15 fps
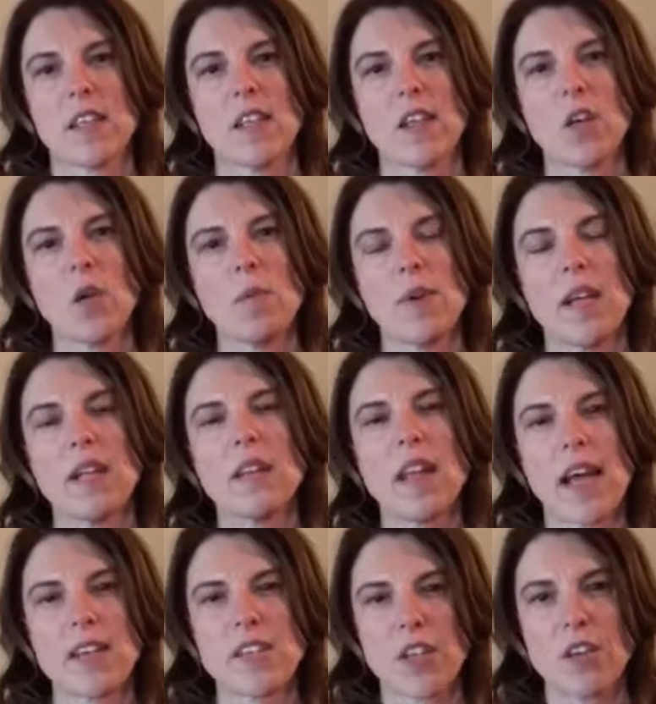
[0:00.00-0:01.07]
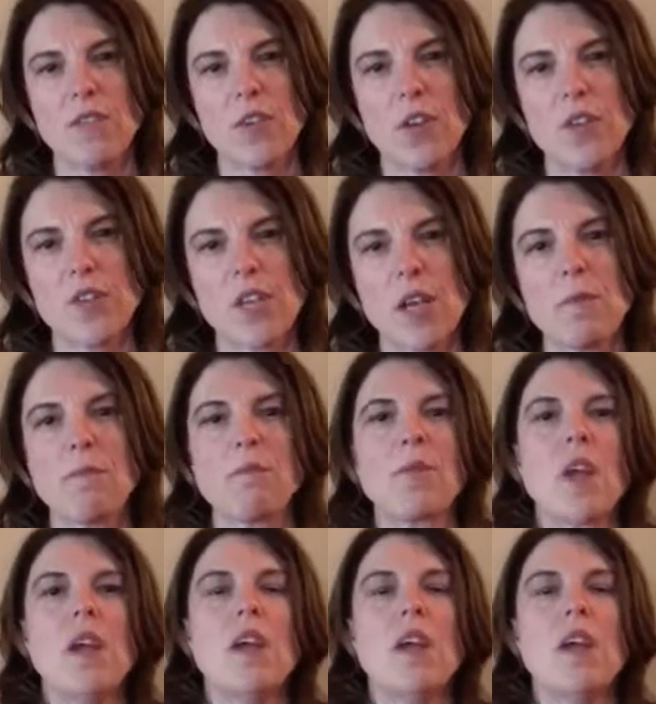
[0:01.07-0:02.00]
little bit less confusing.